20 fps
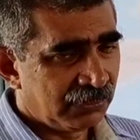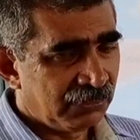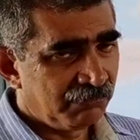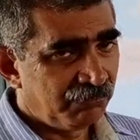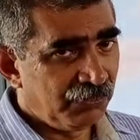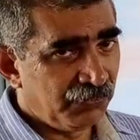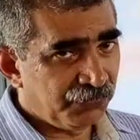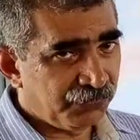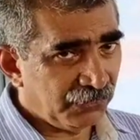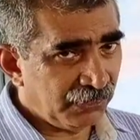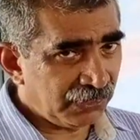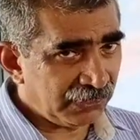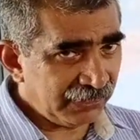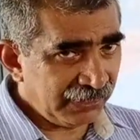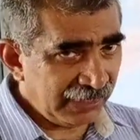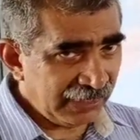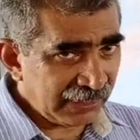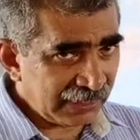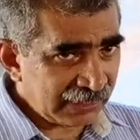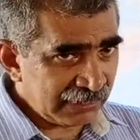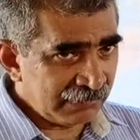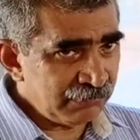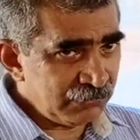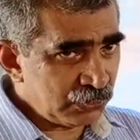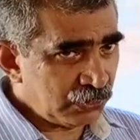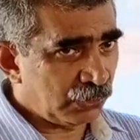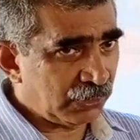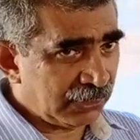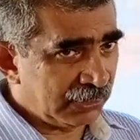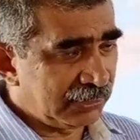Before they come
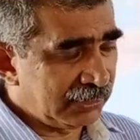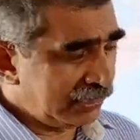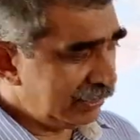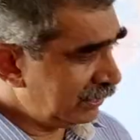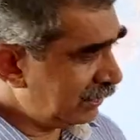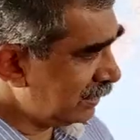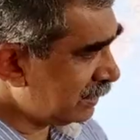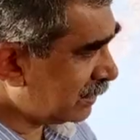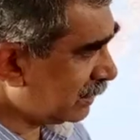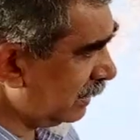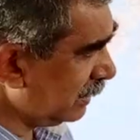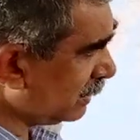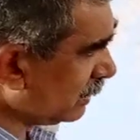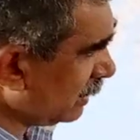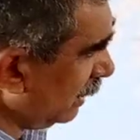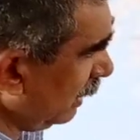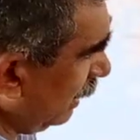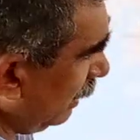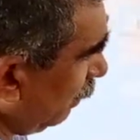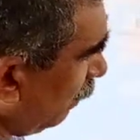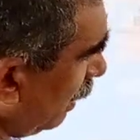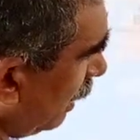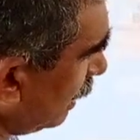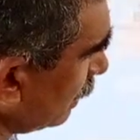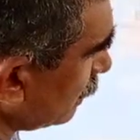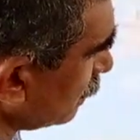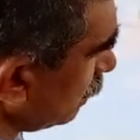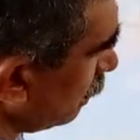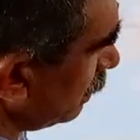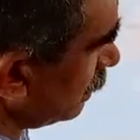together, this Italy was
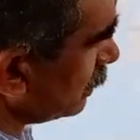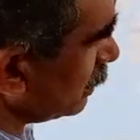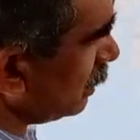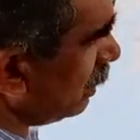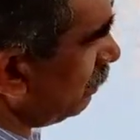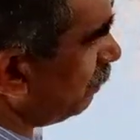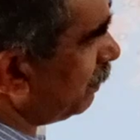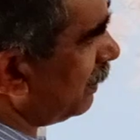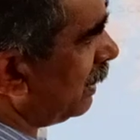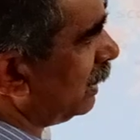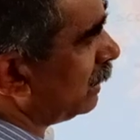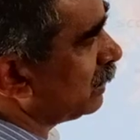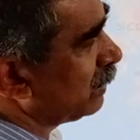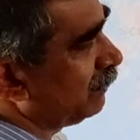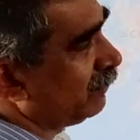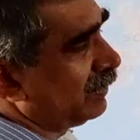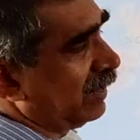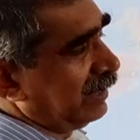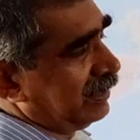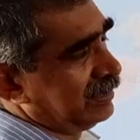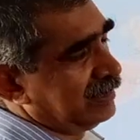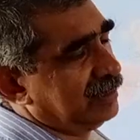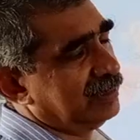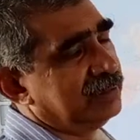also part of that.